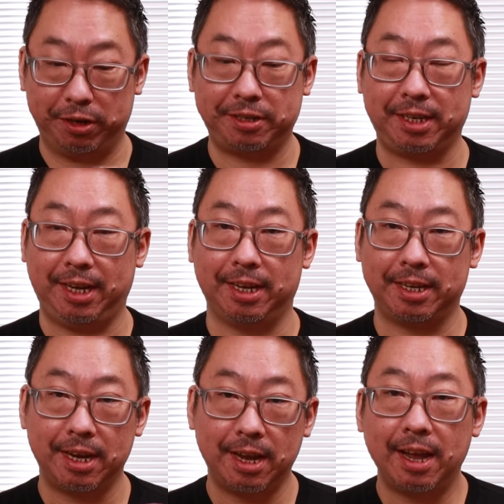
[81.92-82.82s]

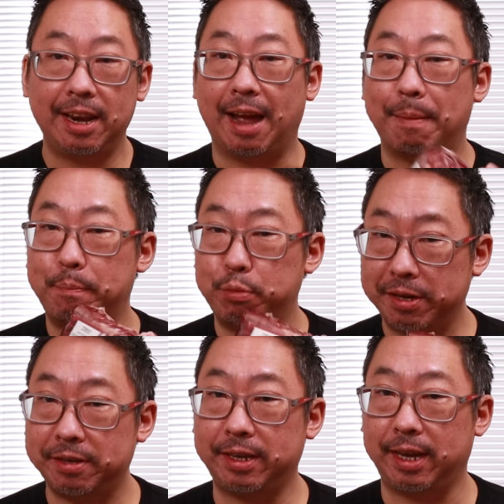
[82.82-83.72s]
brisket. Now
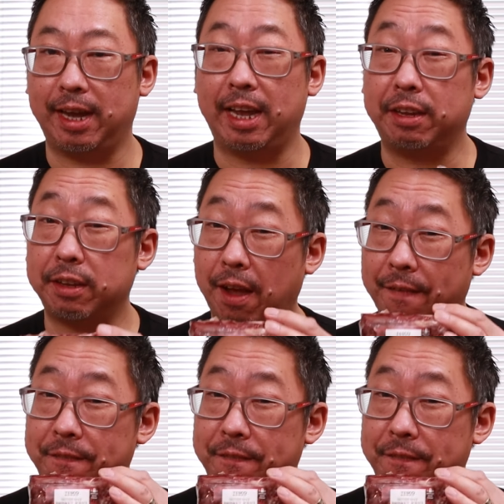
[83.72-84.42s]
brisket is a